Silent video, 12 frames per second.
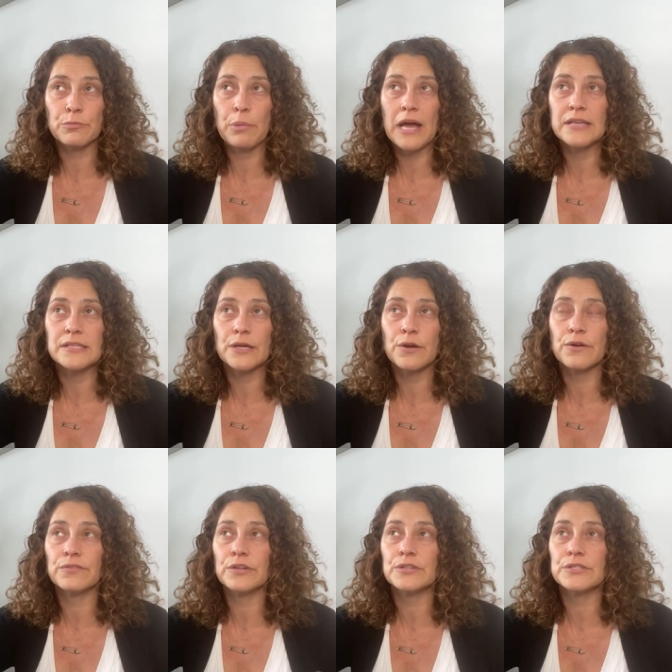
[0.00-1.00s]
passing
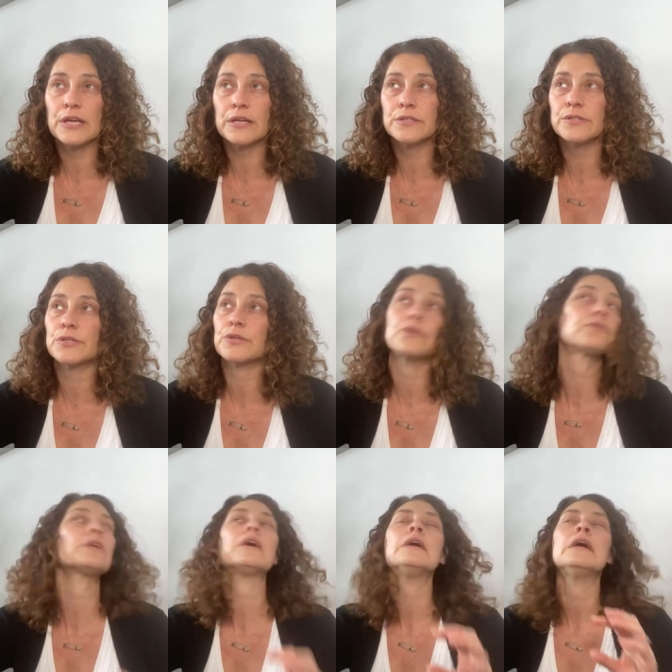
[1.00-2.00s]
over your sun soon.